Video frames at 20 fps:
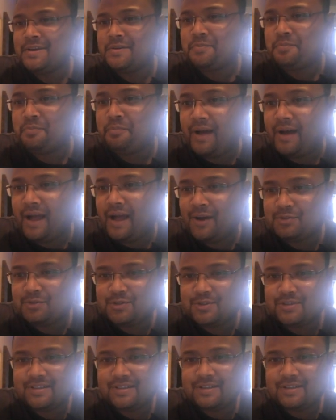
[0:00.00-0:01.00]

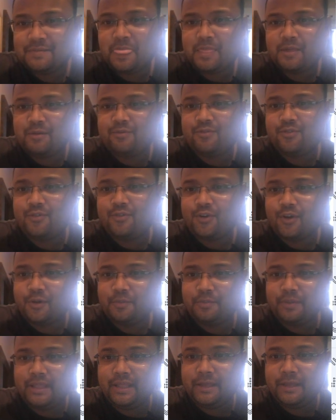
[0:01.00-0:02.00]
bounced
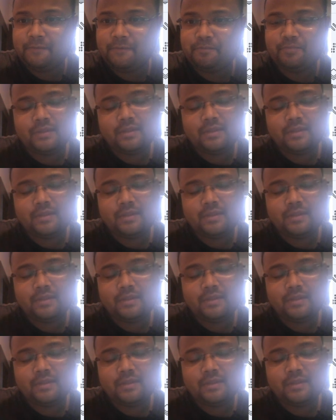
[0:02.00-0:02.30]
from the